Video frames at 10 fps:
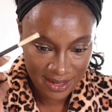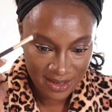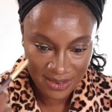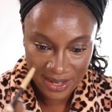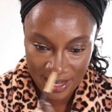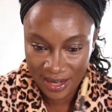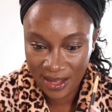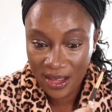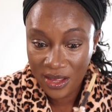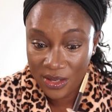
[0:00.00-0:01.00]
Alright,
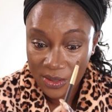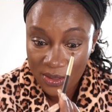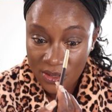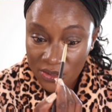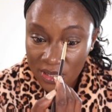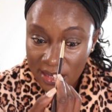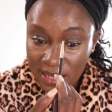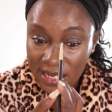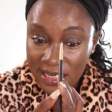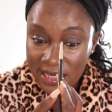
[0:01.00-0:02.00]
so the trick that
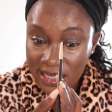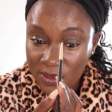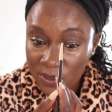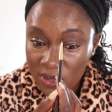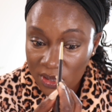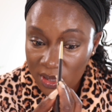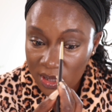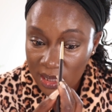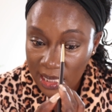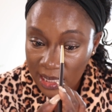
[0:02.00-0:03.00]
I did was just to